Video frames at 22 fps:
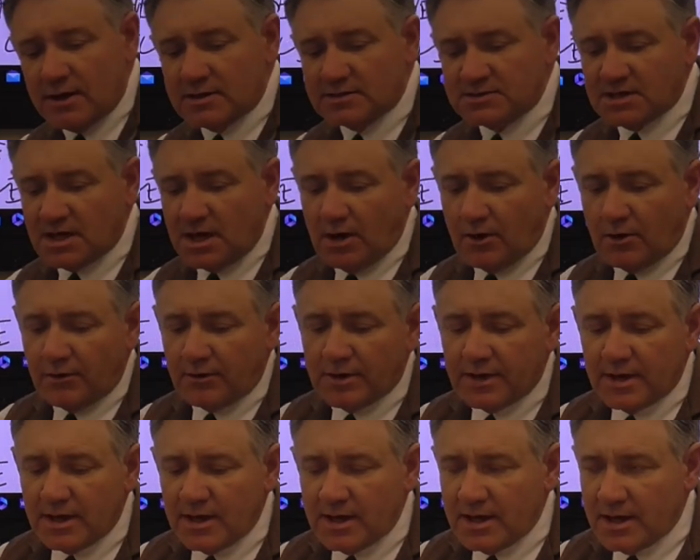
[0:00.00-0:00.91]
So
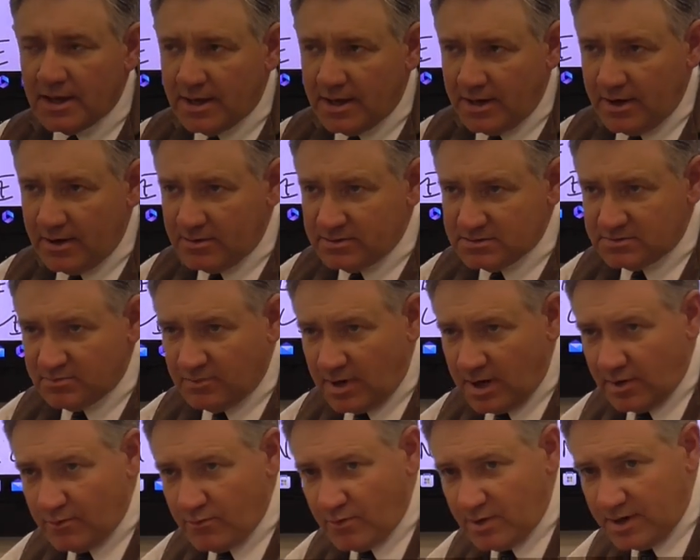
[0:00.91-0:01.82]
here's
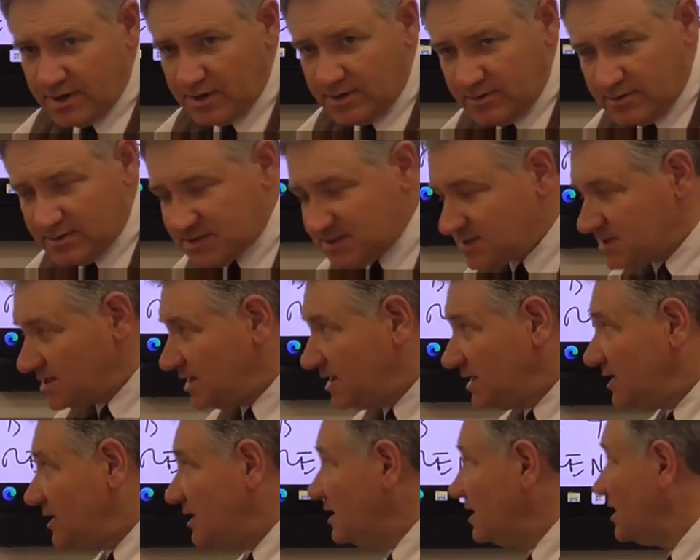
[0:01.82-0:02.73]
what I want you to
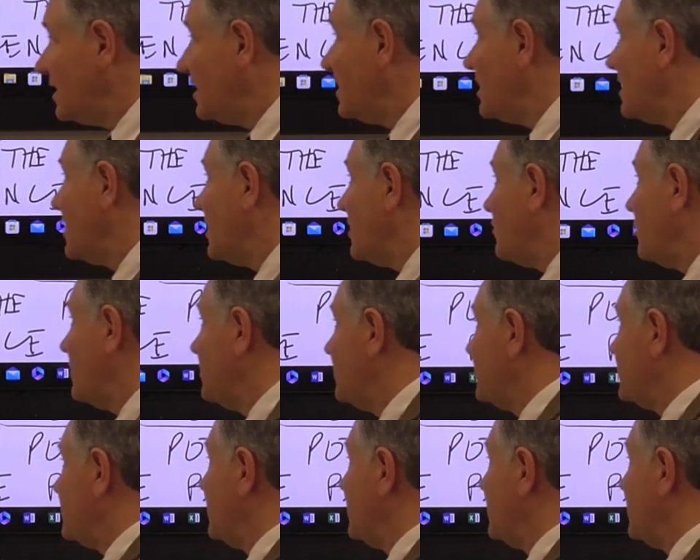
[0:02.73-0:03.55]
see. And the